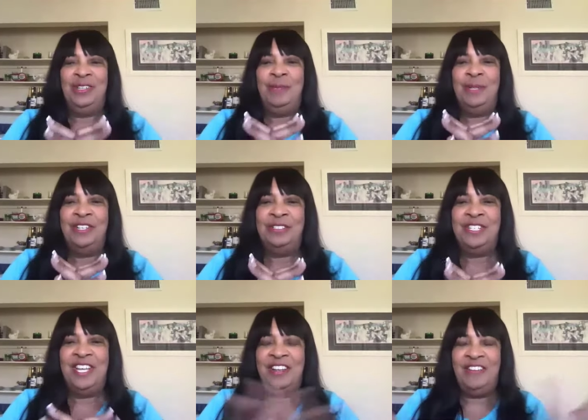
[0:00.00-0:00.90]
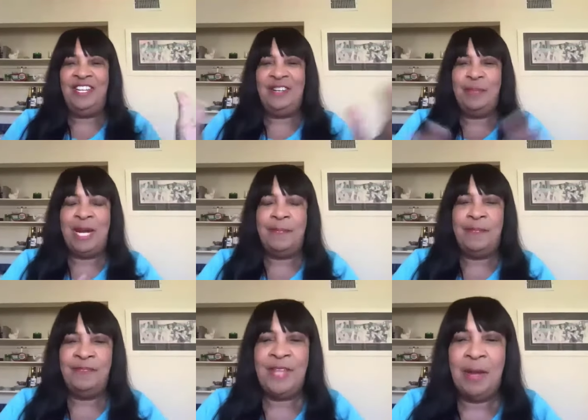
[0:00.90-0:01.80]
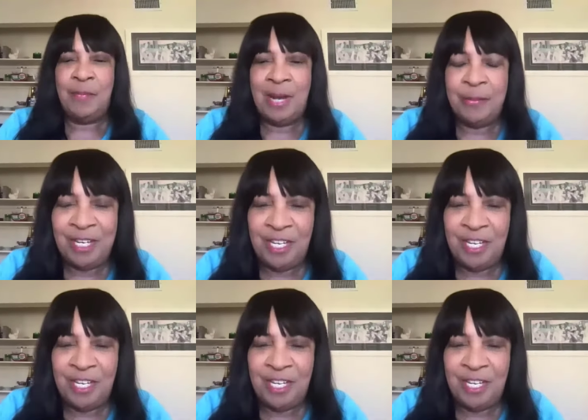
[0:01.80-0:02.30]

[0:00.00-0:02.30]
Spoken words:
So you put those together and out popped me.